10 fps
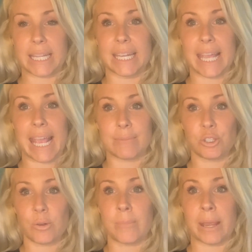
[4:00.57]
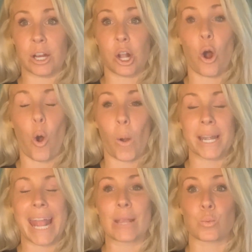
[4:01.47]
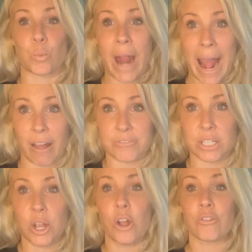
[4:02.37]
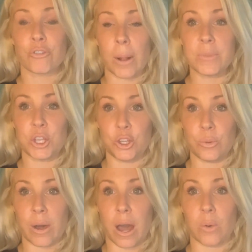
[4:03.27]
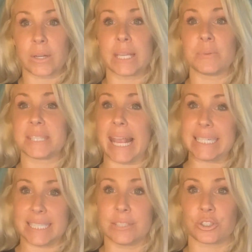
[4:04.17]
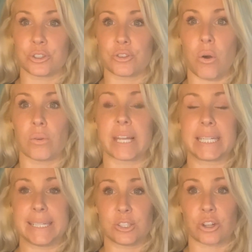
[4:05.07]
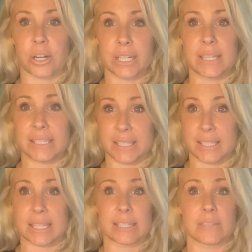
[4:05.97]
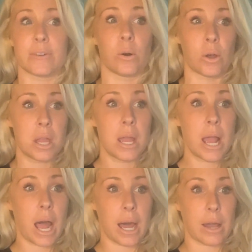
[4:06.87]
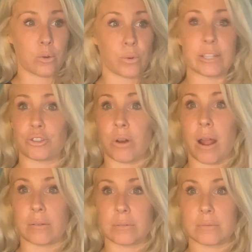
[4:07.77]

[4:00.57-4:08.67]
He came to America on a raft from Cuba when he was 18 years old, and he started this successful restaurant